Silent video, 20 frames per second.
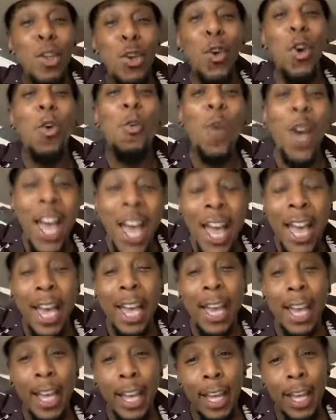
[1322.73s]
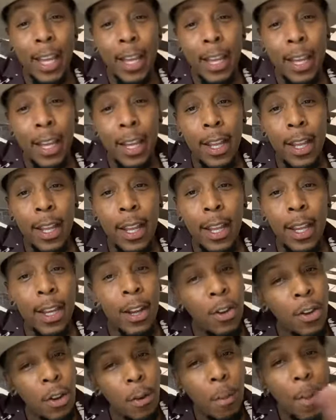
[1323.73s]
it your way.
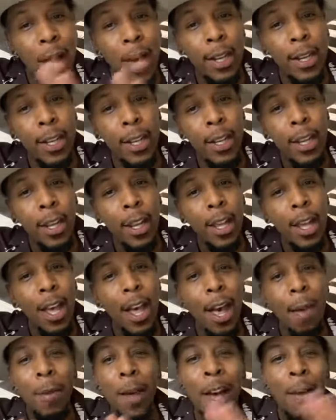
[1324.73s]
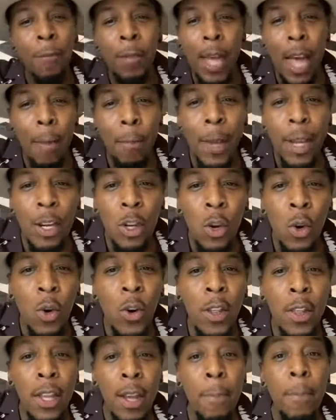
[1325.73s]
No, no, Monica, I'm, I'm, I'm
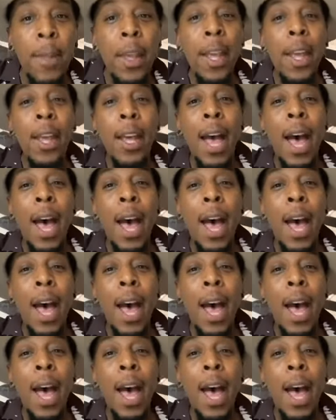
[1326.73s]
ignoring them.